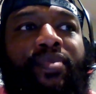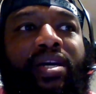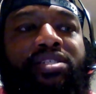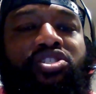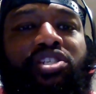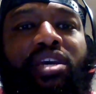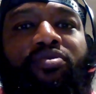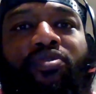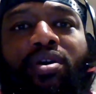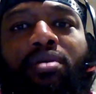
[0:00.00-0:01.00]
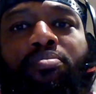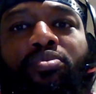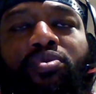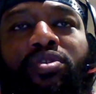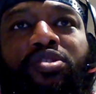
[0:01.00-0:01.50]
Jake Fromm
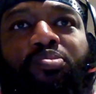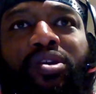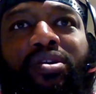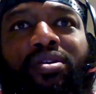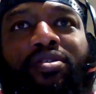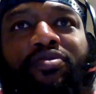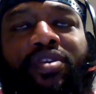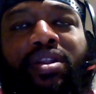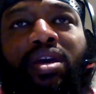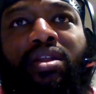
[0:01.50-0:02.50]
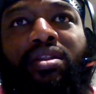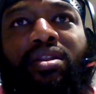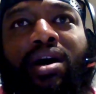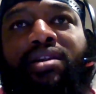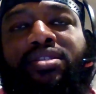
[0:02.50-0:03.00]
would speak of, and
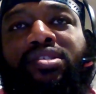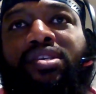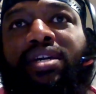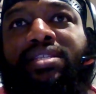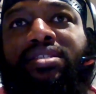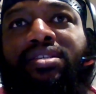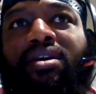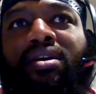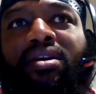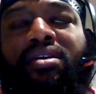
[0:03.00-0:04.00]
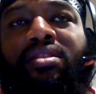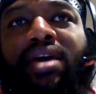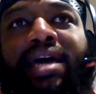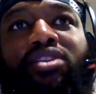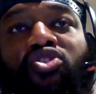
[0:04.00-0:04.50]
honestly,
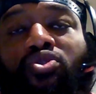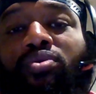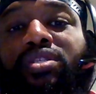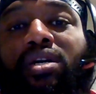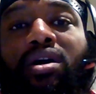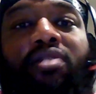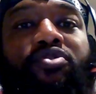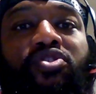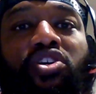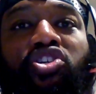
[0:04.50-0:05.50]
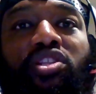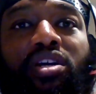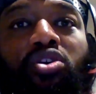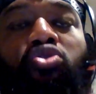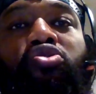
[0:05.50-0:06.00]
that too is a conversation that
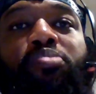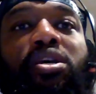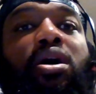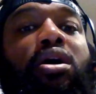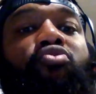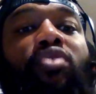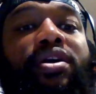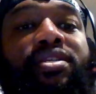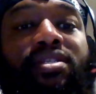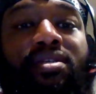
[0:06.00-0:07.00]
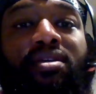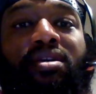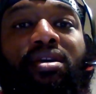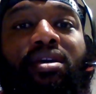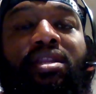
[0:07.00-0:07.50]
goes beyond race
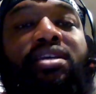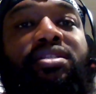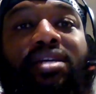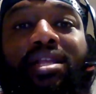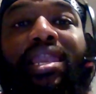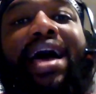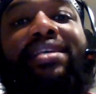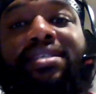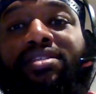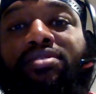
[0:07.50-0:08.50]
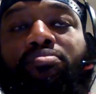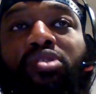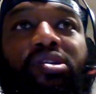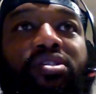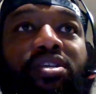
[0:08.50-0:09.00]
and into classism,
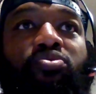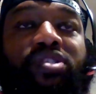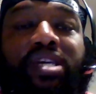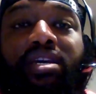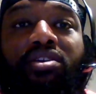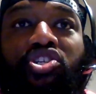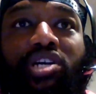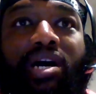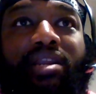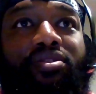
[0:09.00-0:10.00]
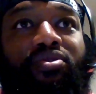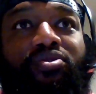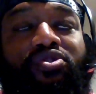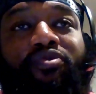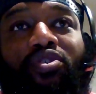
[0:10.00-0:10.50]
because he was taking a shot at
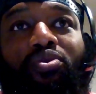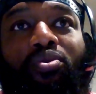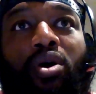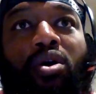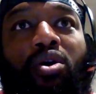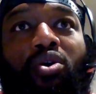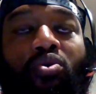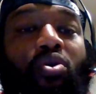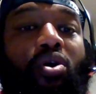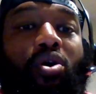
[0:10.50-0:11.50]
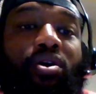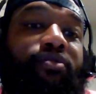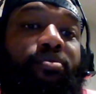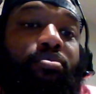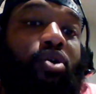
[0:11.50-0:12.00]
those of you who are
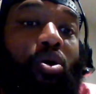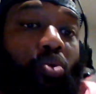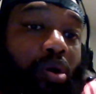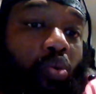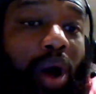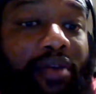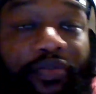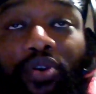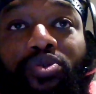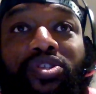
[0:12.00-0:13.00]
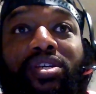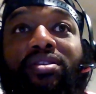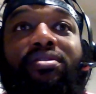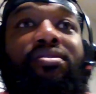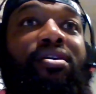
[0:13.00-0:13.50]
even are white folks
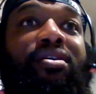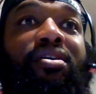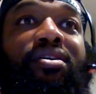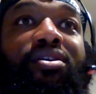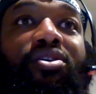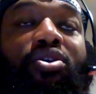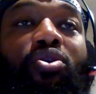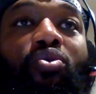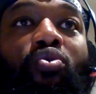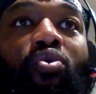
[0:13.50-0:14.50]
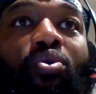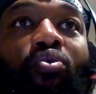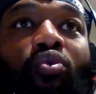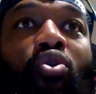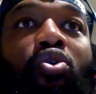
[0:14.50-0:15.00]
in, you know,
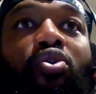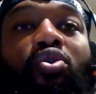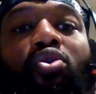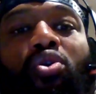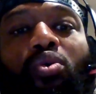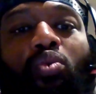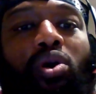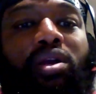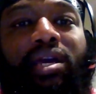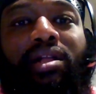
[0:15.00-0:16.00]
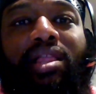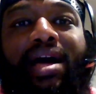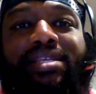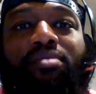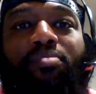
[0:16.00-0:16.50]
rural or working
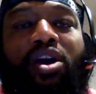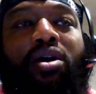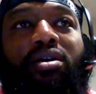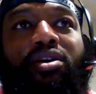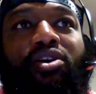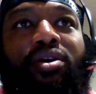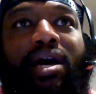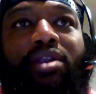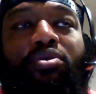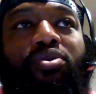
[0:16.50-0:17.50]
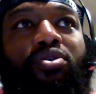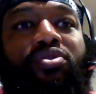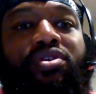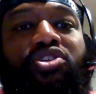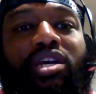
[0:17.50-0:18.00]
class America. I don't know
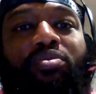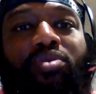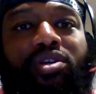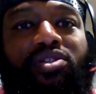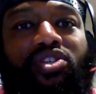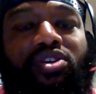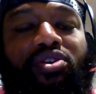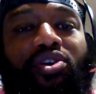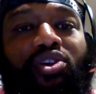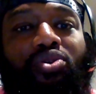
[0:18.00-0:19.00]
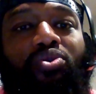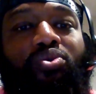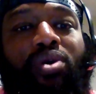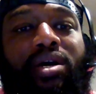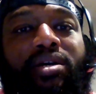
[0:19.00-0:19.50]
that Jake would consider you
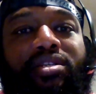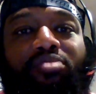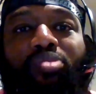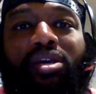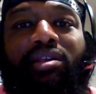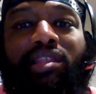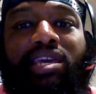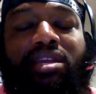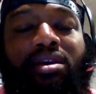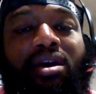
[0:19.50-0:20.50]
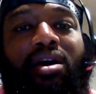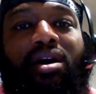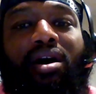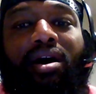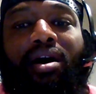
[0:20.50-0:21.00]
to be elite.
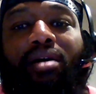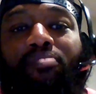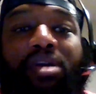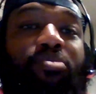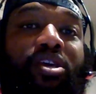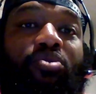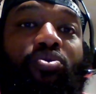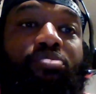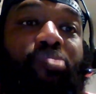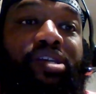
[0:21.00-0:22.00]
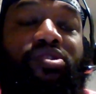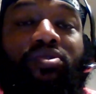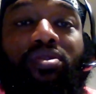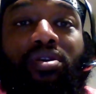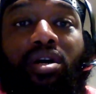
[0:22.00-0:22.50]
Maybe he would, based
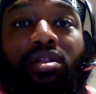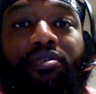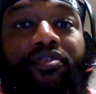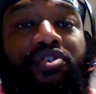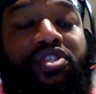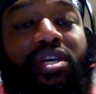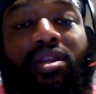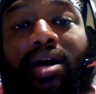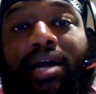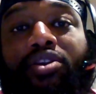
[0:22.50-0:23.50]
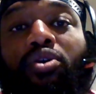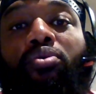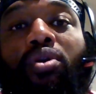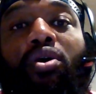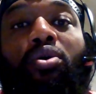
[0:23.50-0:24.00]
on the color of your skin. I don't
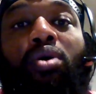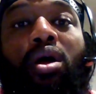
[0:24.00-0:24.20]
know.